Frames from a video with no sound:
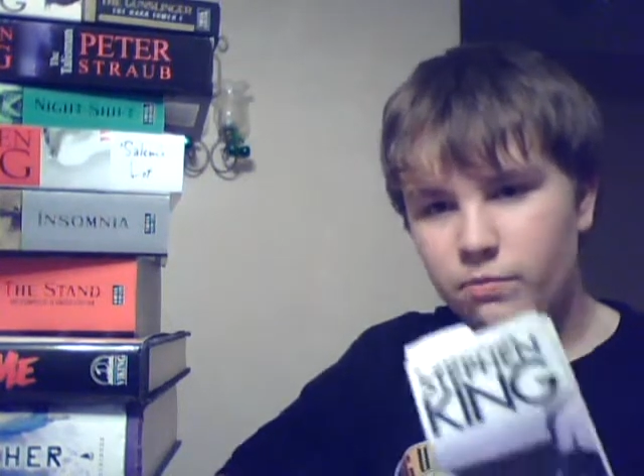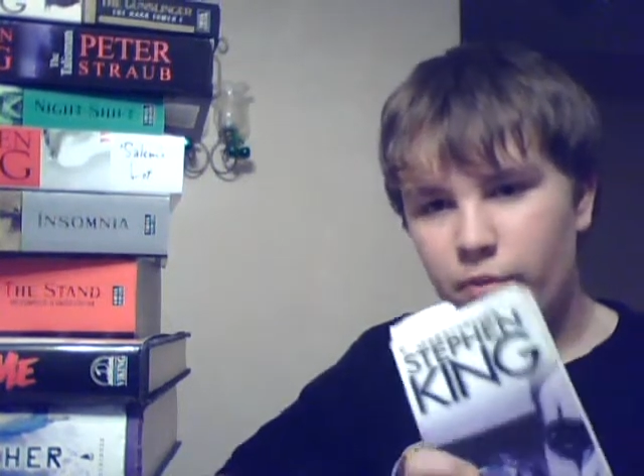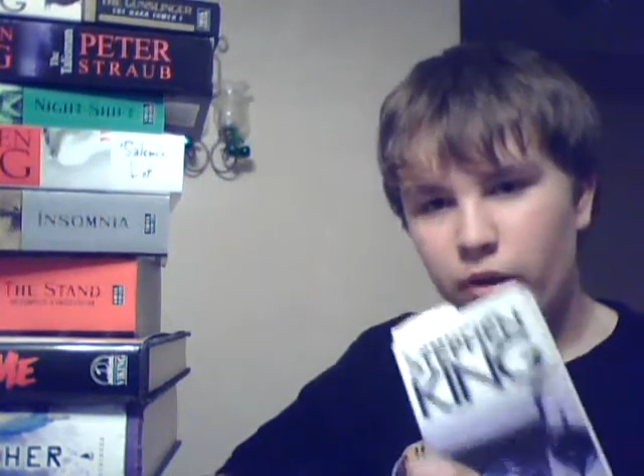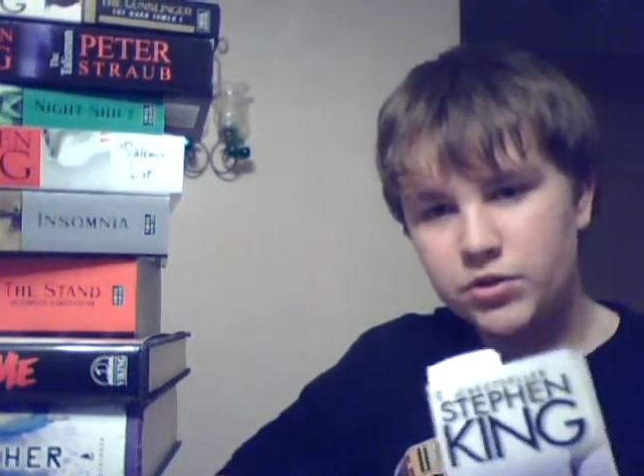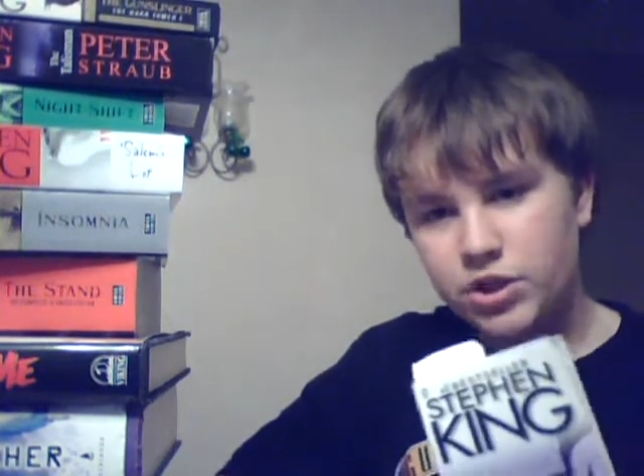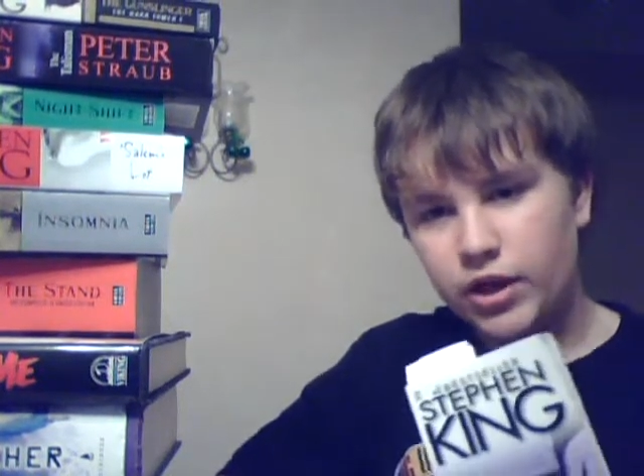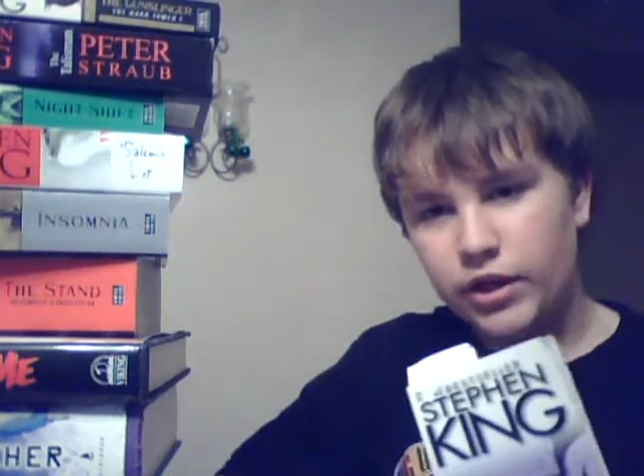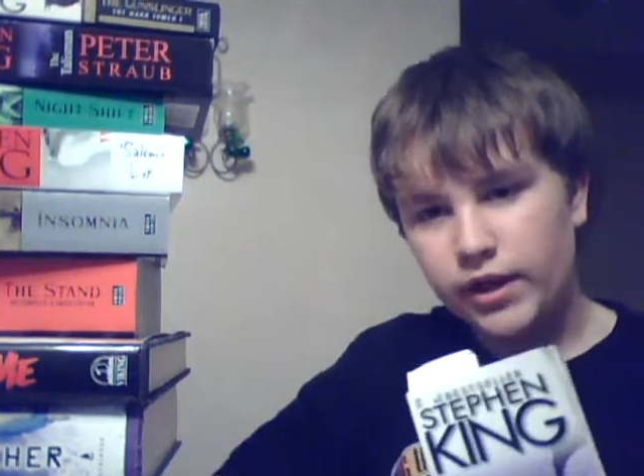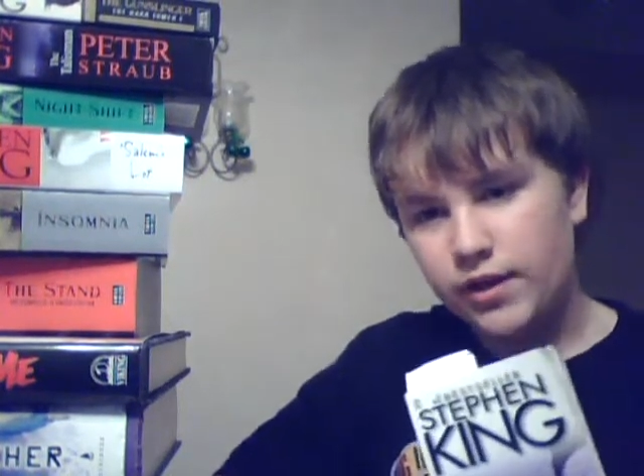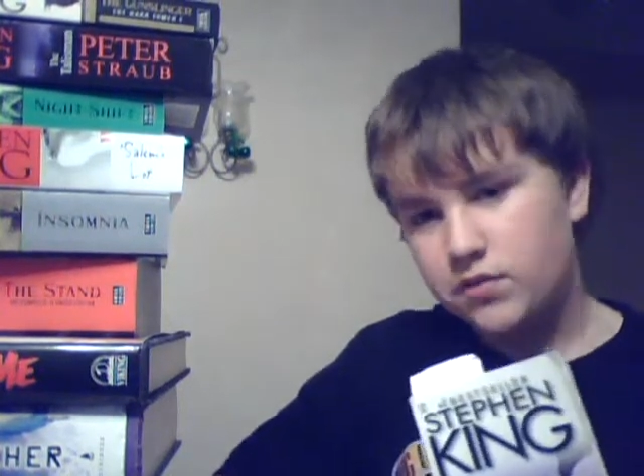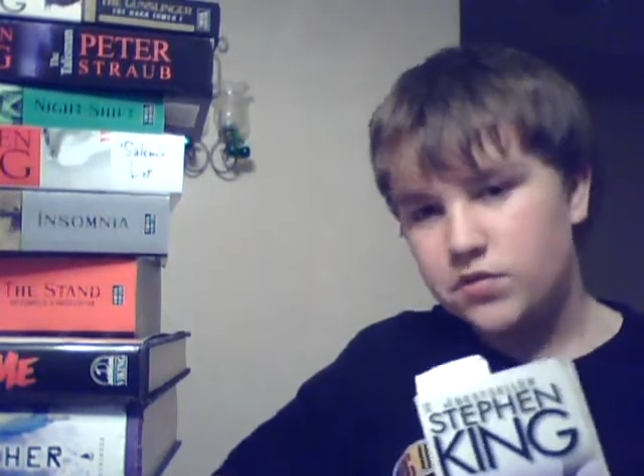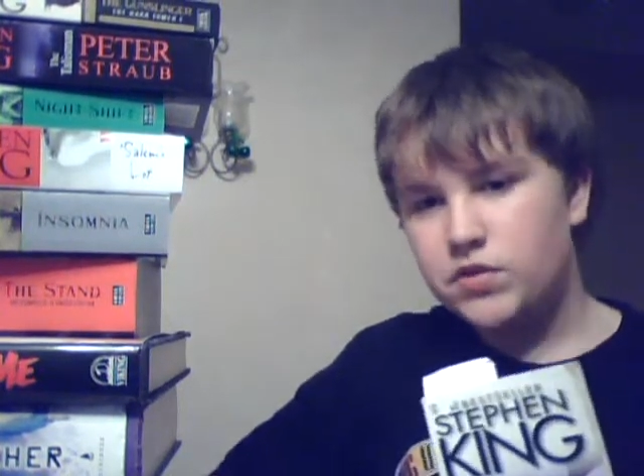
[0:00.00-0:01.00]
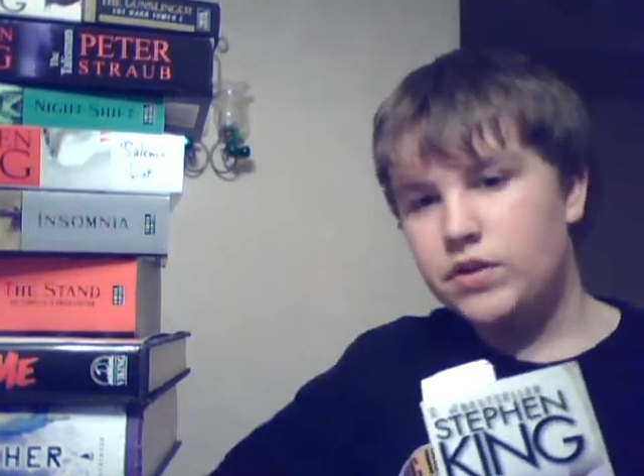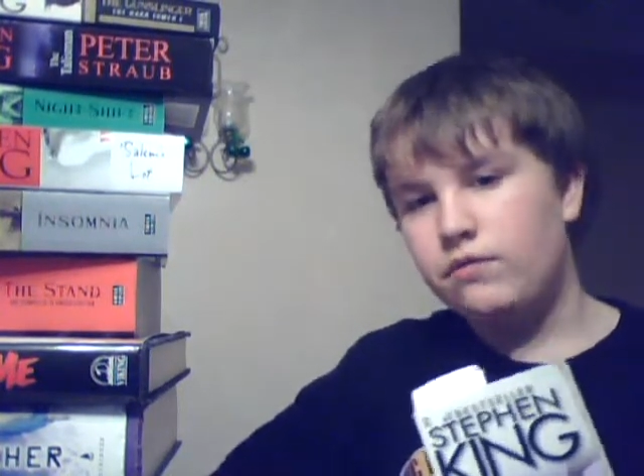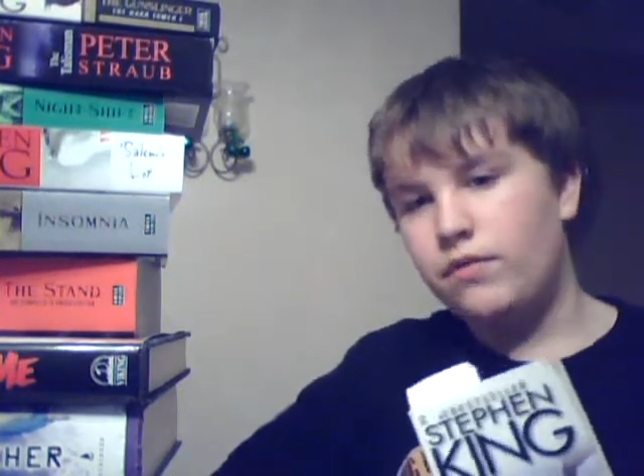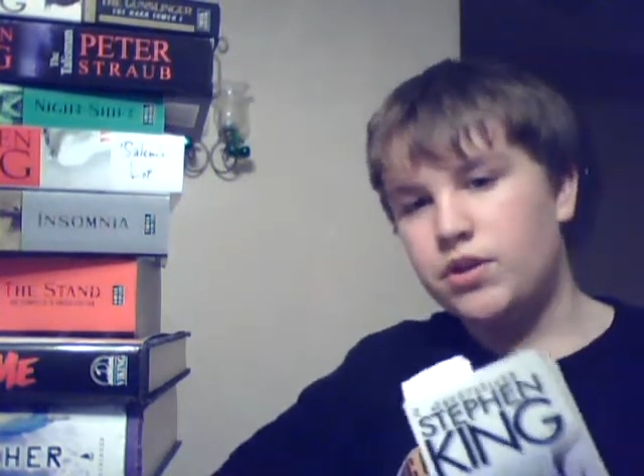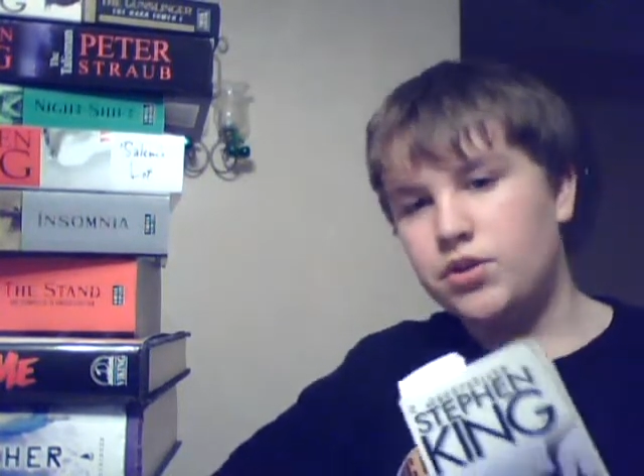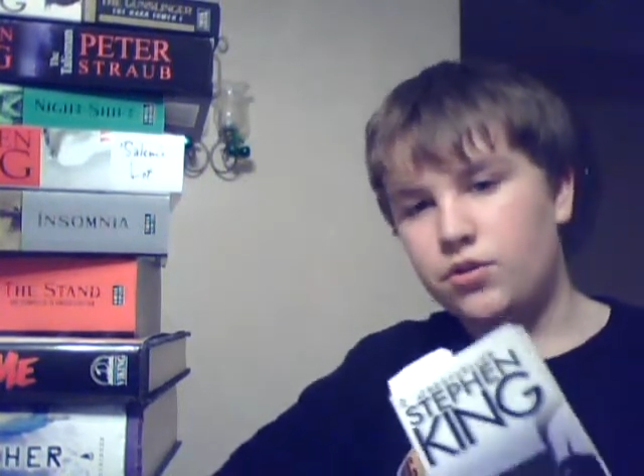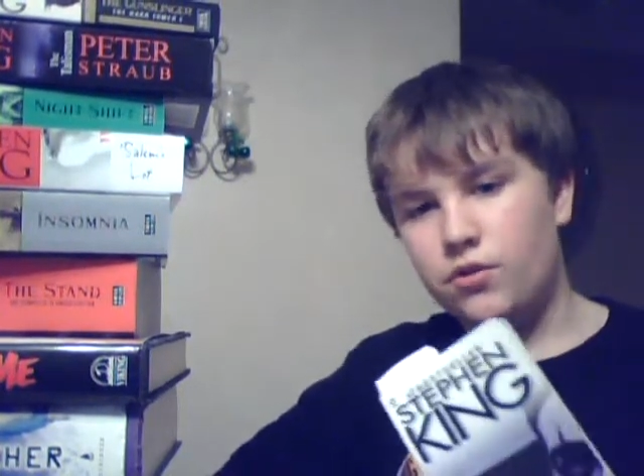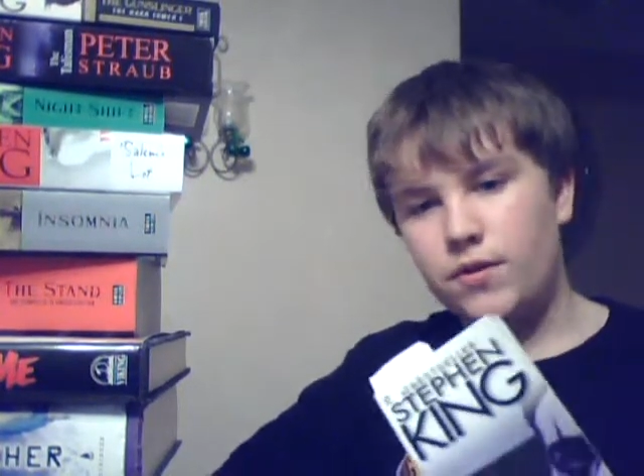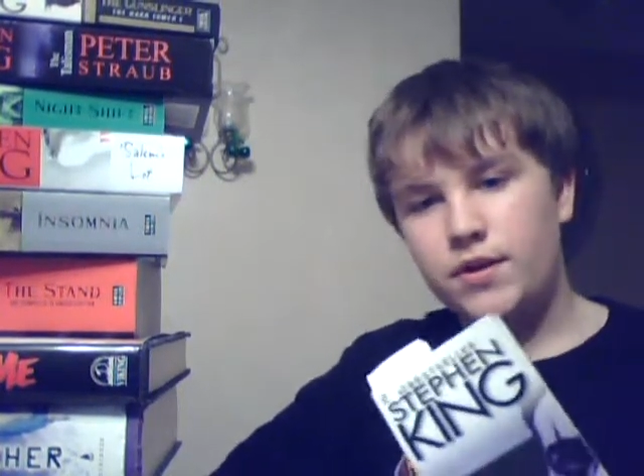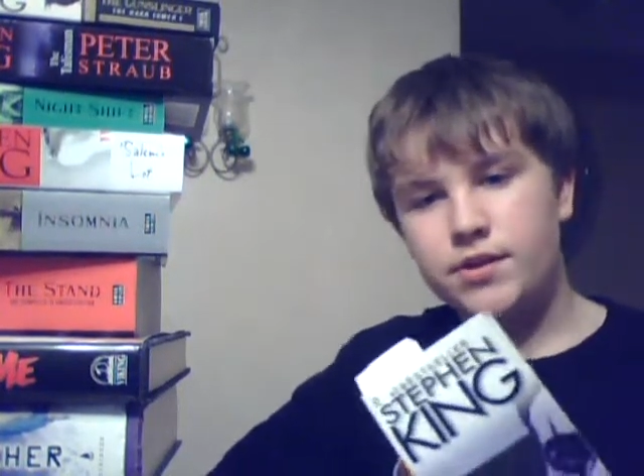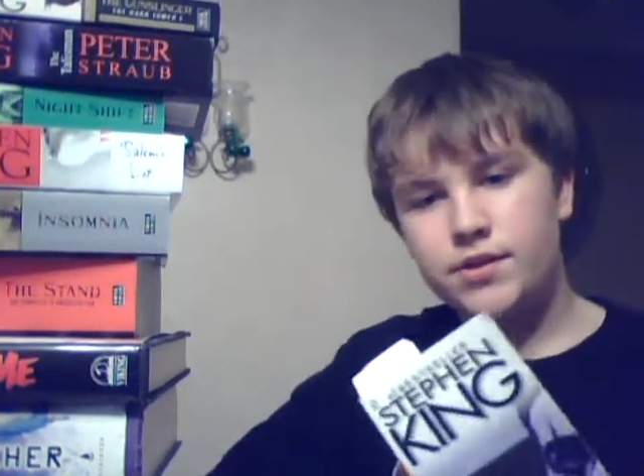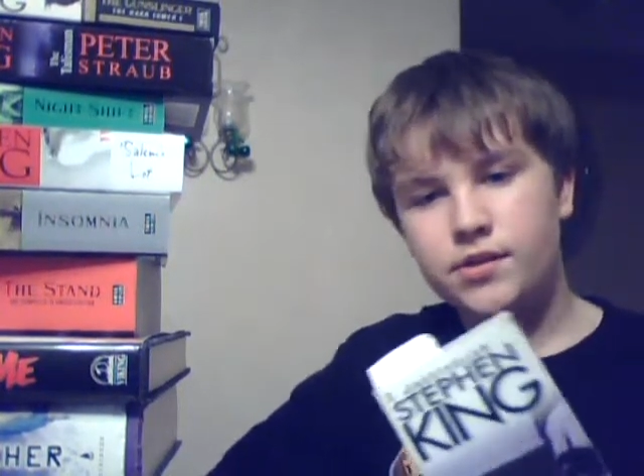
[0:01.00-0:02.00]
Belch Huggins, and Victor
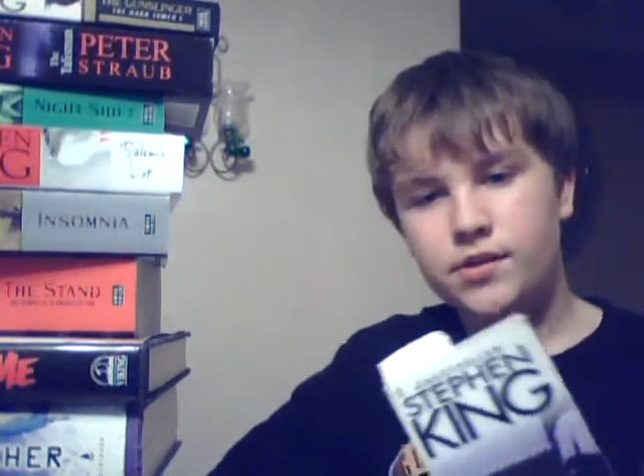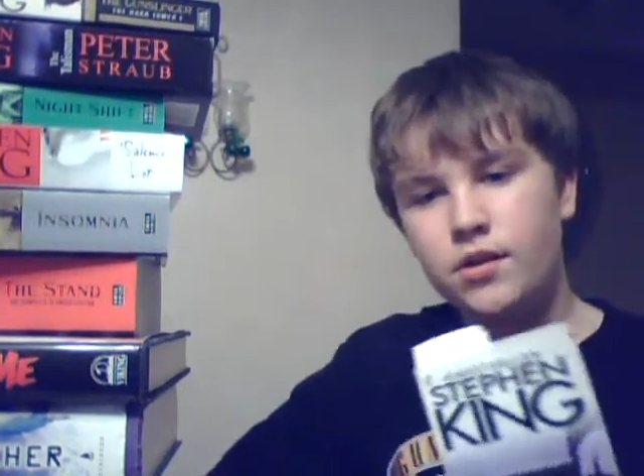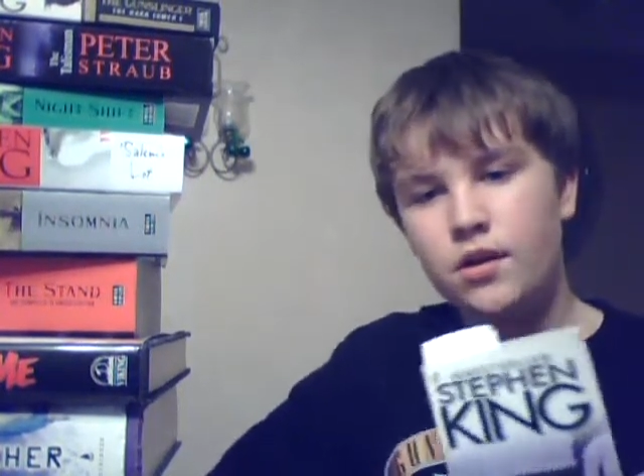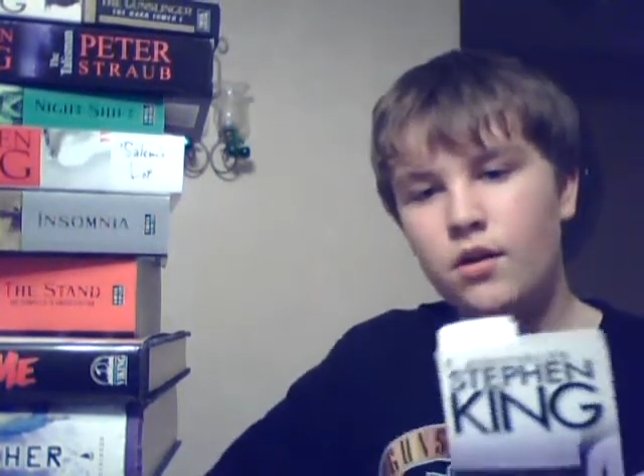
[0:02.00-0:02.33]
Crist.